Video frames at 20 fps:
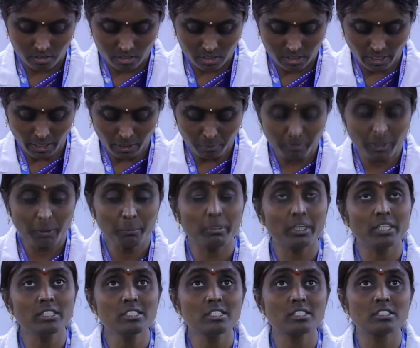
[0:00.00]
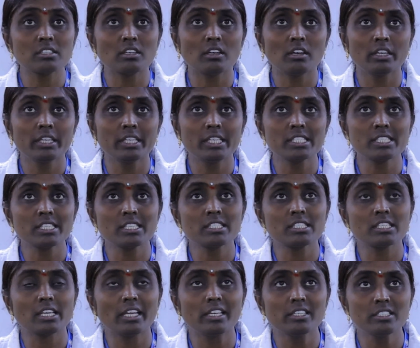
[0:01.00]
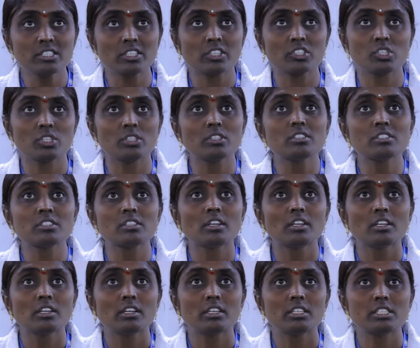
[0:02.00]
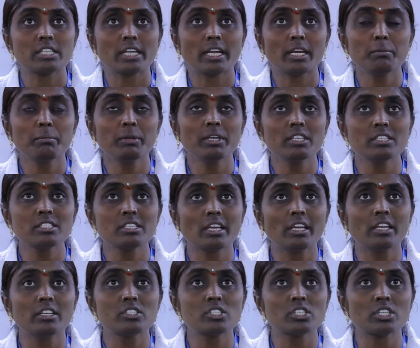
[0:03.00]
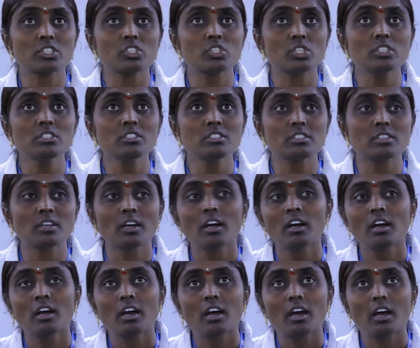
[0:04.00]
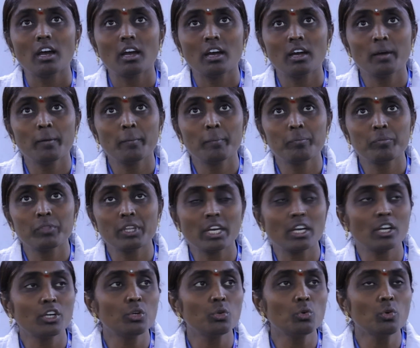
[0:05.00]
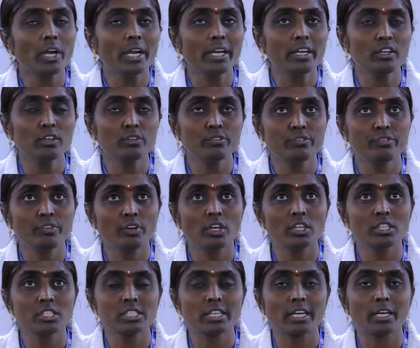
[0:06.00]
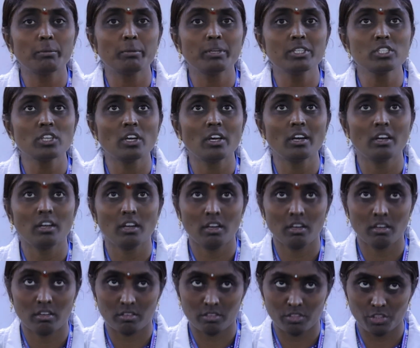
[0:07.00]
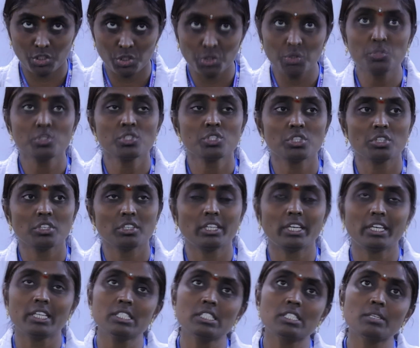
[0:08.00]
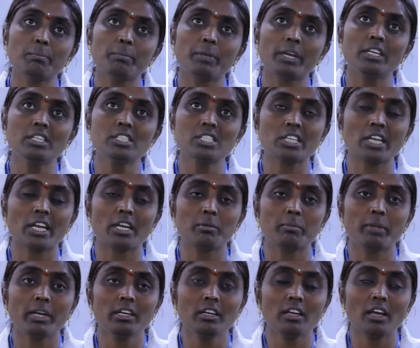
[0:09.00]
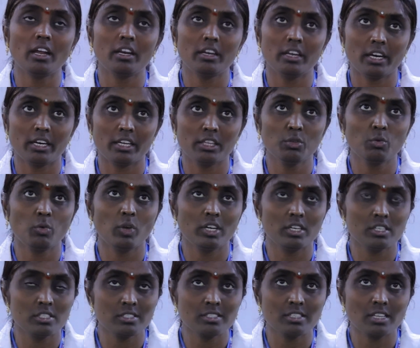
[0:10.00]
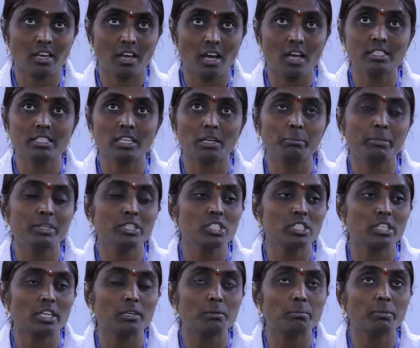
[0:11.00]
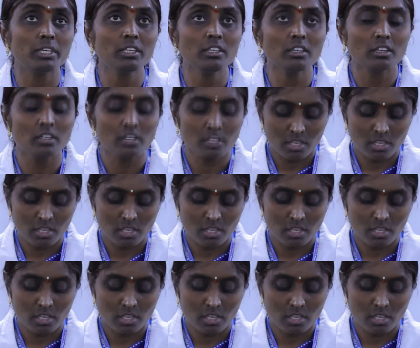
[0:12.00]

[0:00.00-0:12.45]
Statement means it is instructions. Statement is a instructions. There are two kind of statements are used. That is a print statement, and another one is assignment statement.